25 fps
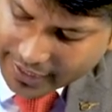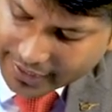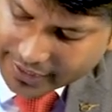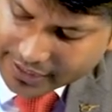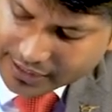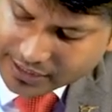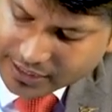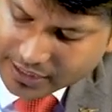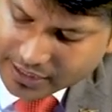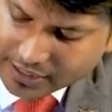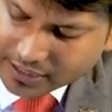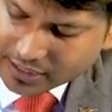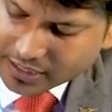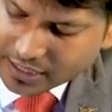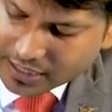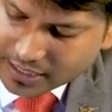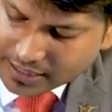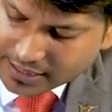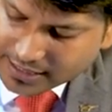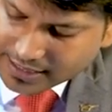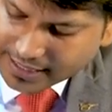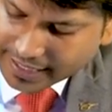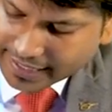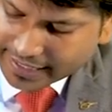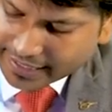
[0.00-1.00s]
hydrogen
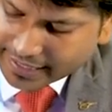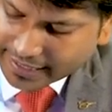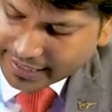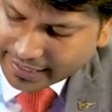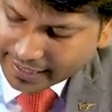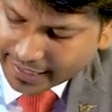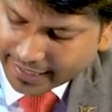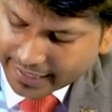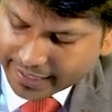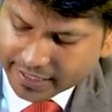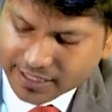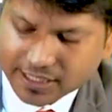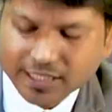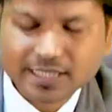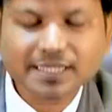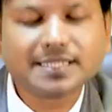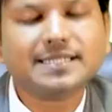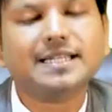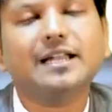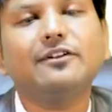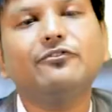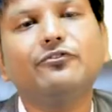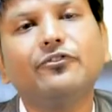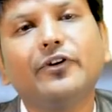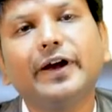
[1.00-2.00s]
cyanide, hydrogen
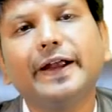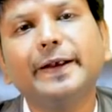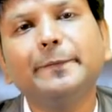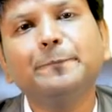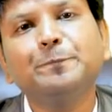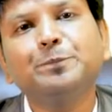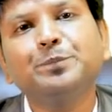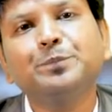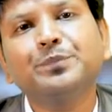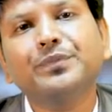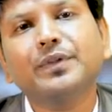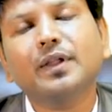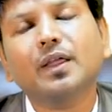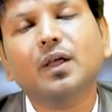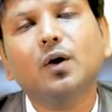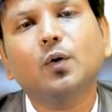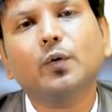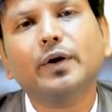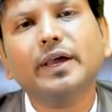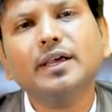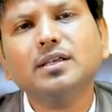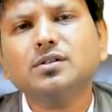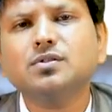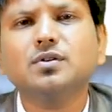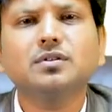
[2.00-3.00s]
sulfide.
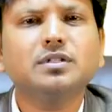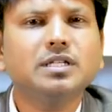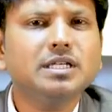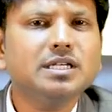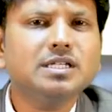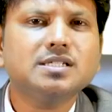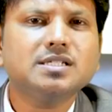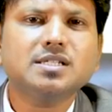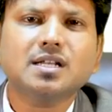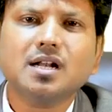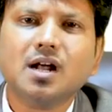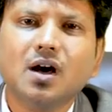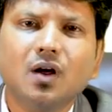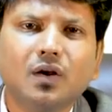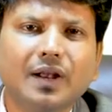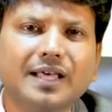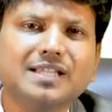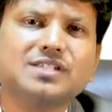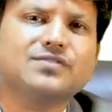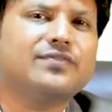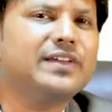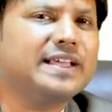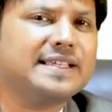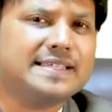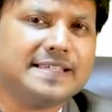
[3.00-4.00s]
Okay, so these are all
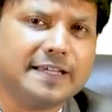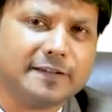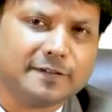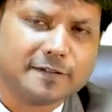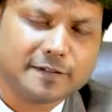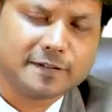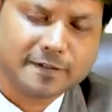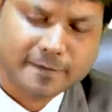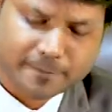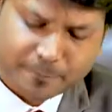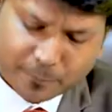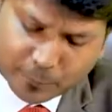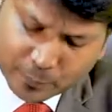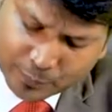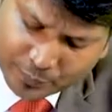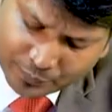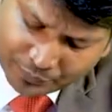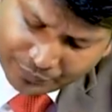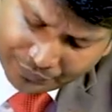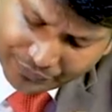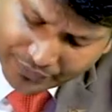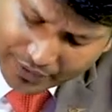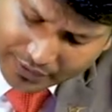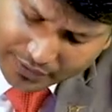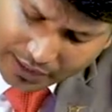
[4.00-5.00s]
asphyxiants.
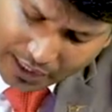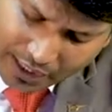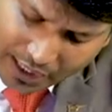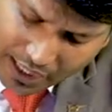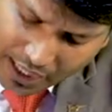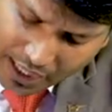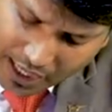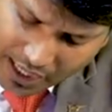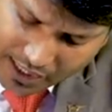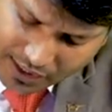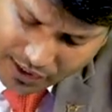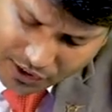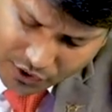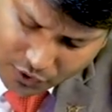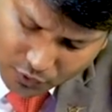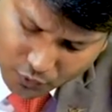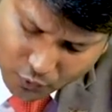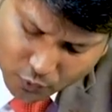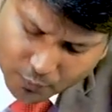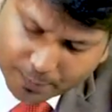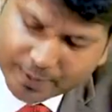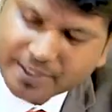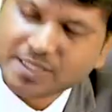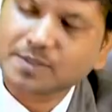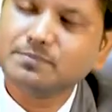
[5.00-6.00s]
The last
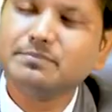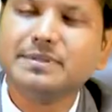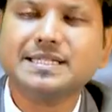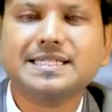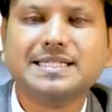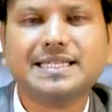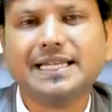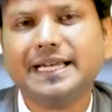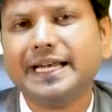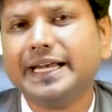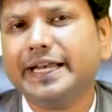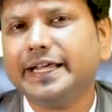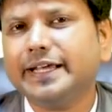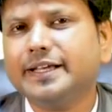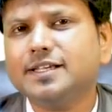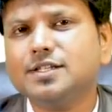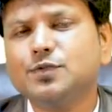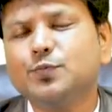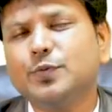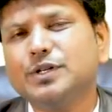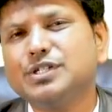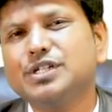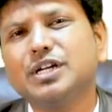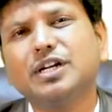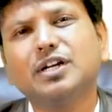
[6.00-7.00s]
group is
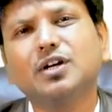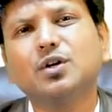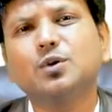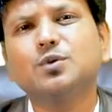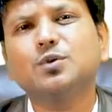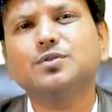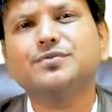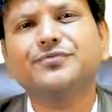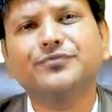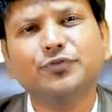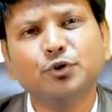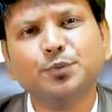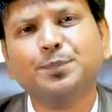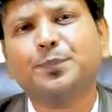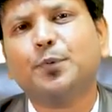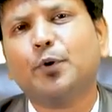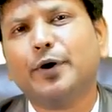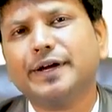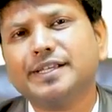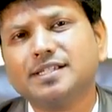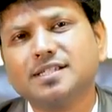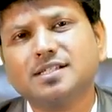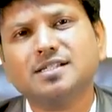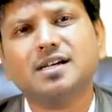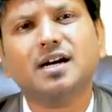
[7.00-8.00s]
miscellaneous, which includes food
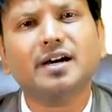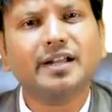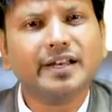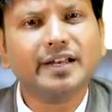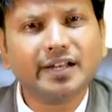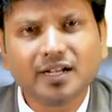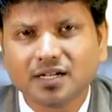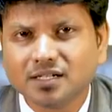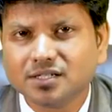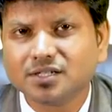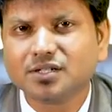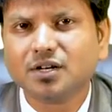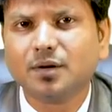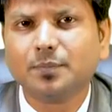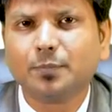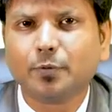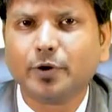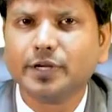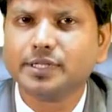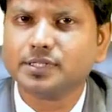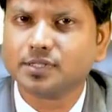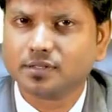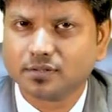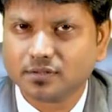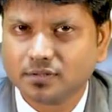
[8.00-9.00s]
poison, agricultural
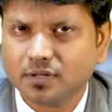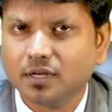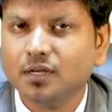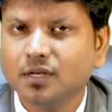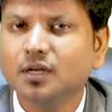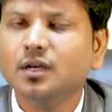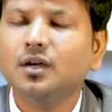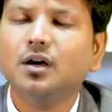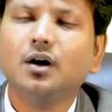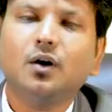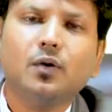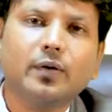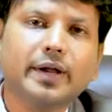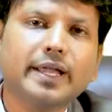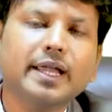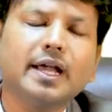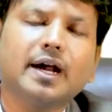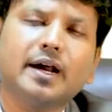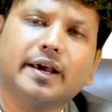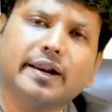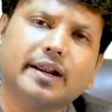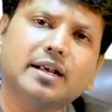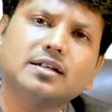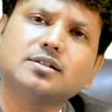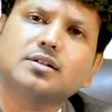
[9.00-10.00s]
poison. Okay,
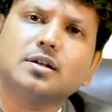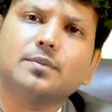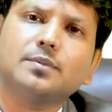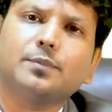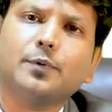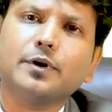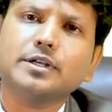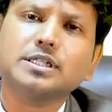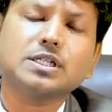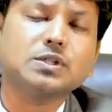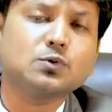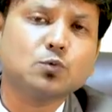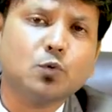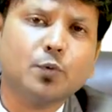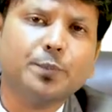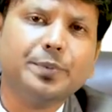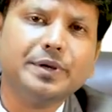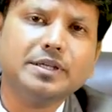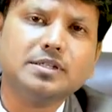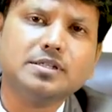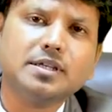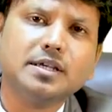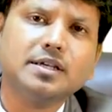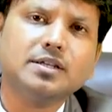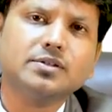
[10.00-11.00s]
agricultural poison,
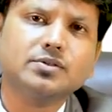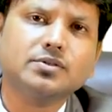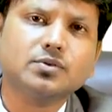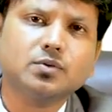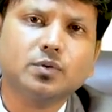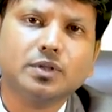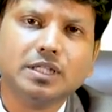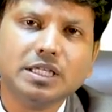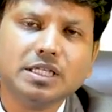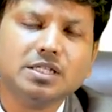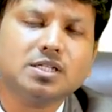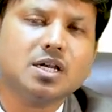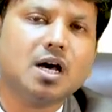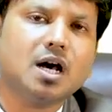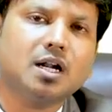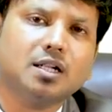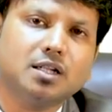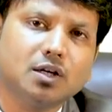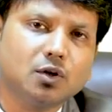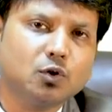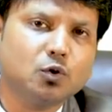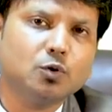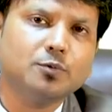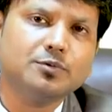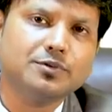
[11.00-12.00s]
OPC. So these are
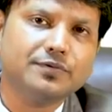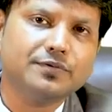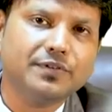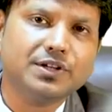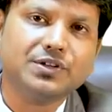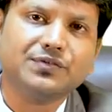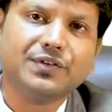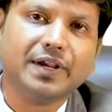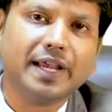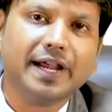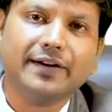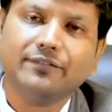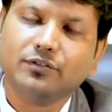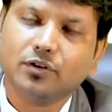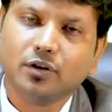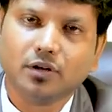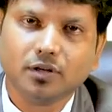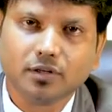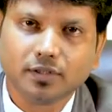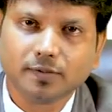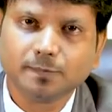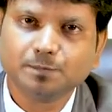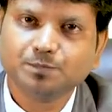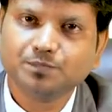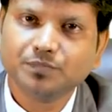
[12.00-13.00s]
the groups which we have to
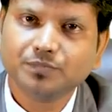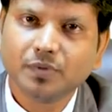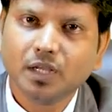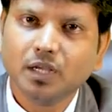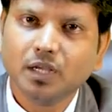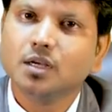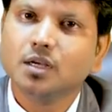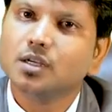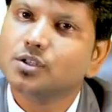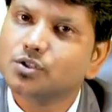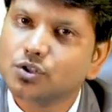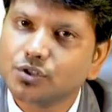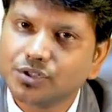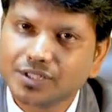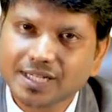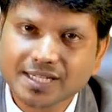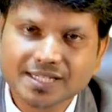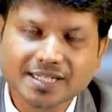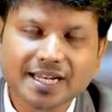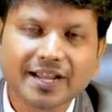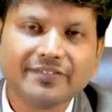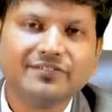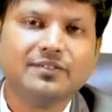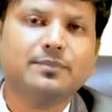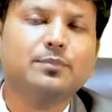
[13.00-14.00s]
learn. So
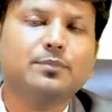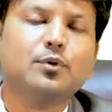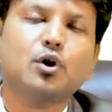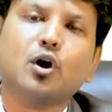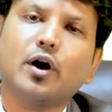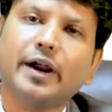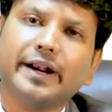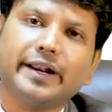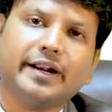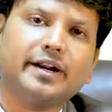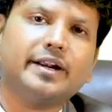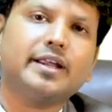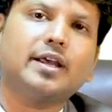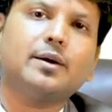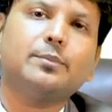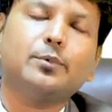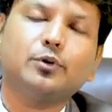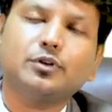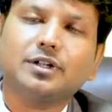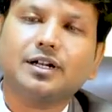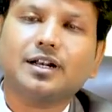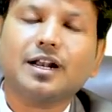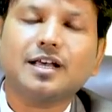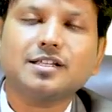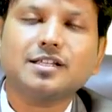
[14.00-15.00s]
just have a broad idea
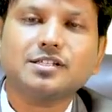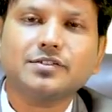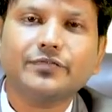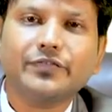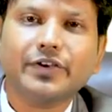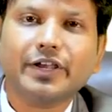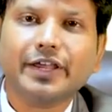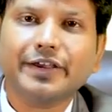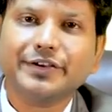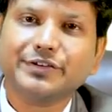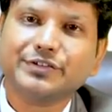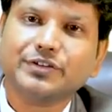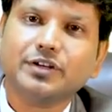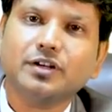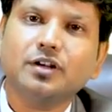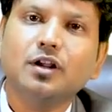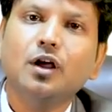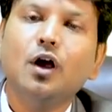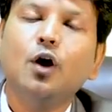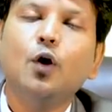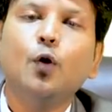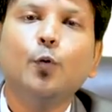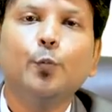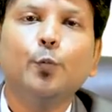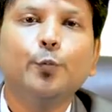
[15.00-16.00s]
about the
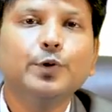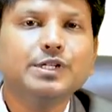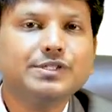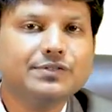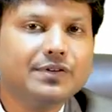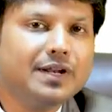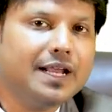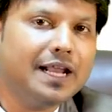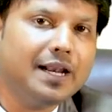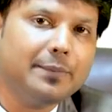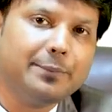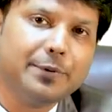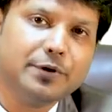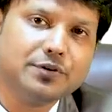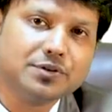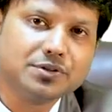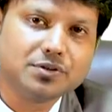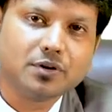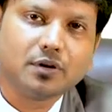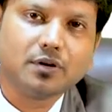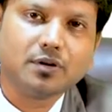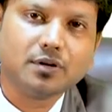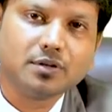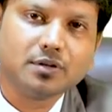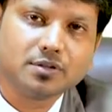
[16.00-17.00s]
classification, which will help you
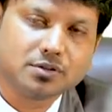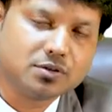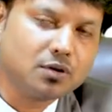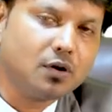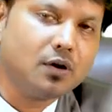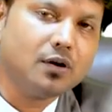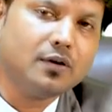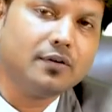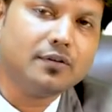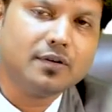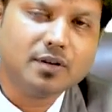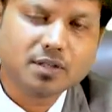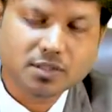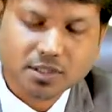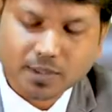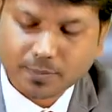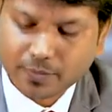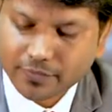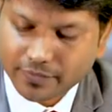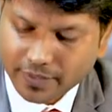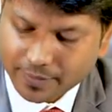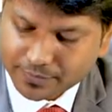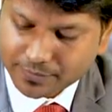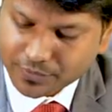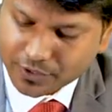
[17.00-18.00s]
solve
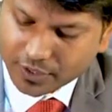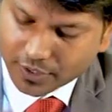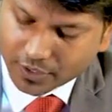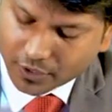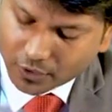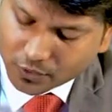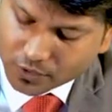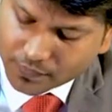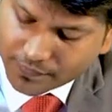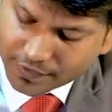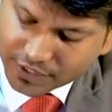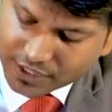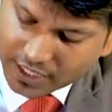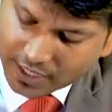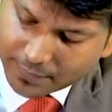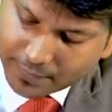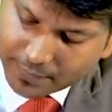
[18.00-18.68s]
some of the MCQs which